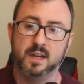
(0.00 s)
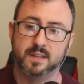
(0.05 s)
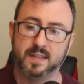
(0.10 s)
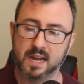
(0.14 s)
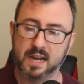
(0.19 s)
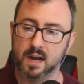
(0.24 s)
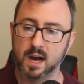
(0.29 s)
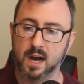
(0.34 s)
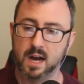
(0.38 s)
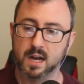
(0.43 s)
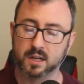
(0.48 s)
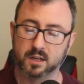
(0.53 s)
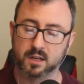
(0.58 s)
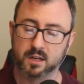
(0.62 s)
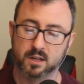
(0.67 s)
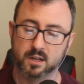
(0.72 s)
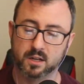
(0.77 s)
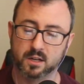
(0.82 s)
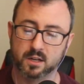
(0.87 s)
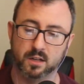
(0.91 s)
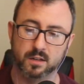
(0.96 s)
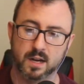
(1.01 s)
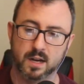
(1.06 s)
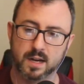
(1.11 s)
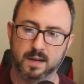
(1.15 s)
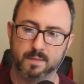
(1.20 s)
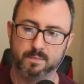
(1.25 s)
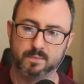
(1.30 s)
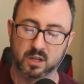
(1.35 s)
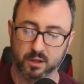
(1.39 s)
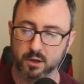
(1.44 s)

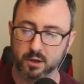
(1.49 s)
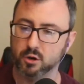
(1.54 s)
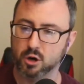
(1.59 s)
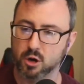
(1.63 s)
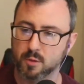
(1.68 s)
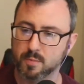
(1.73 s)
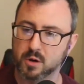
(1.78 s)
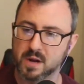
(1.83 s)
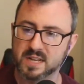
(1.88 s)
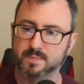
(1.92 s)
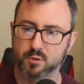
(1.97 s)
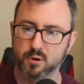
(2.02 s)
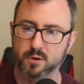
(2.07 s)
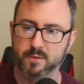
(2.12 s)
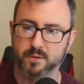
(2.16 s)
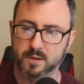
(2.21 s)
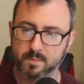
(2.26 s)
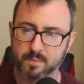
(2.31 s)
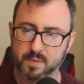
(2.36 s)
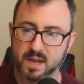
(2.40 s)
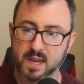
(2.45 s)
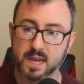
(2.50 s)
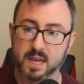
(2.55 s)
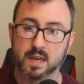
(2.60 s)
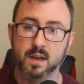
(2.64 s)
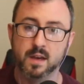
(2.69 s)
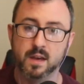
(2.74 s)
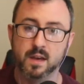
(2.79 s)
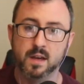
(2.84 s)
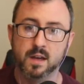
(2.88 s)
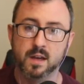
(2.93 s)
Khalil Herbert has proven to be